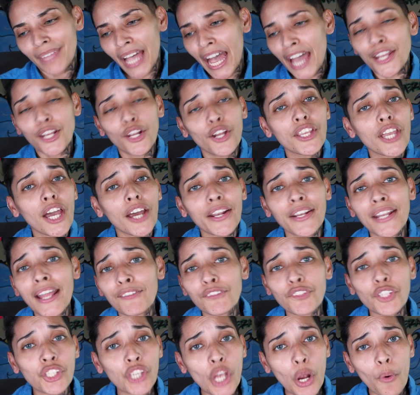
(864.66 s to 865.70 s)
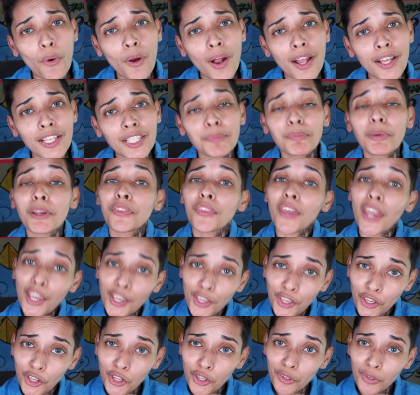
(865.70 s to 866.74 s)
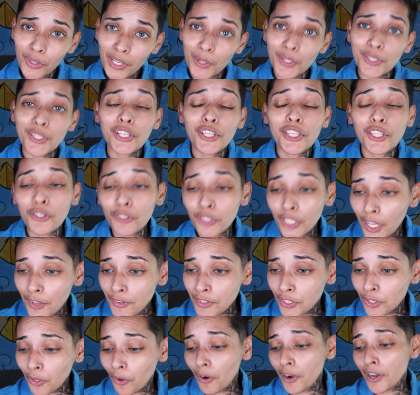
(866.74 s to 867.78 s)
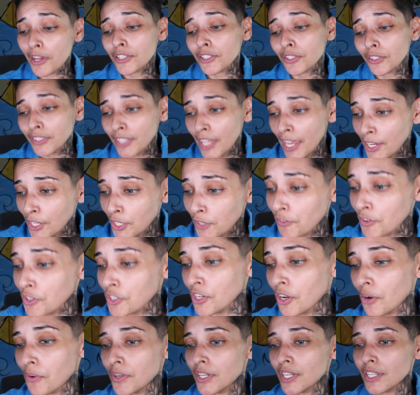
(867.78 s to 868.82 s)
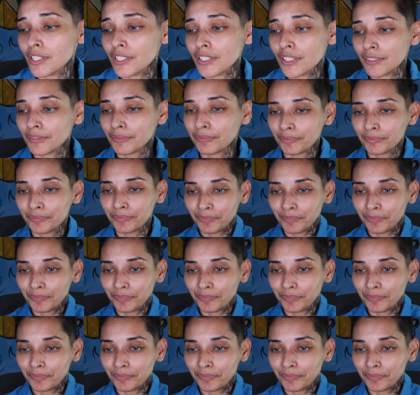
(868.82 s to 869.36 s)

I know y'all didn't have to show us, but thank you. It was a cute love story. So thank you for showing us.